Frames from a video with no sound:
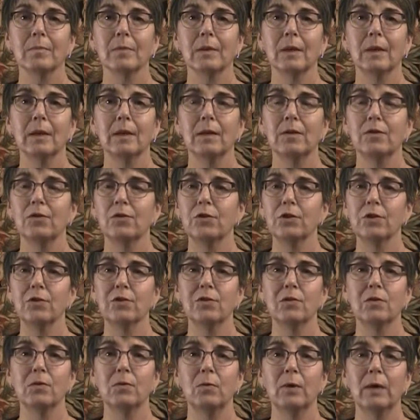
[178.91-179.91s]
And it's
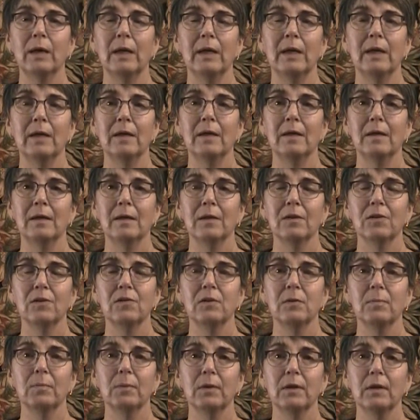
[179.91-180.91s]
just a way
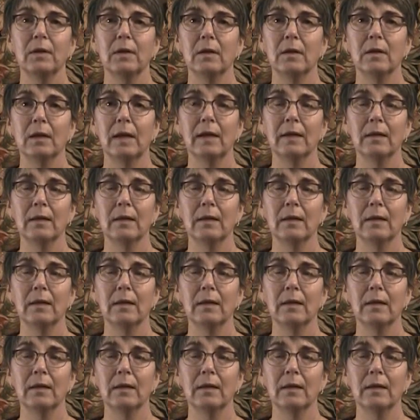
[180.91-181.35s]
simply to let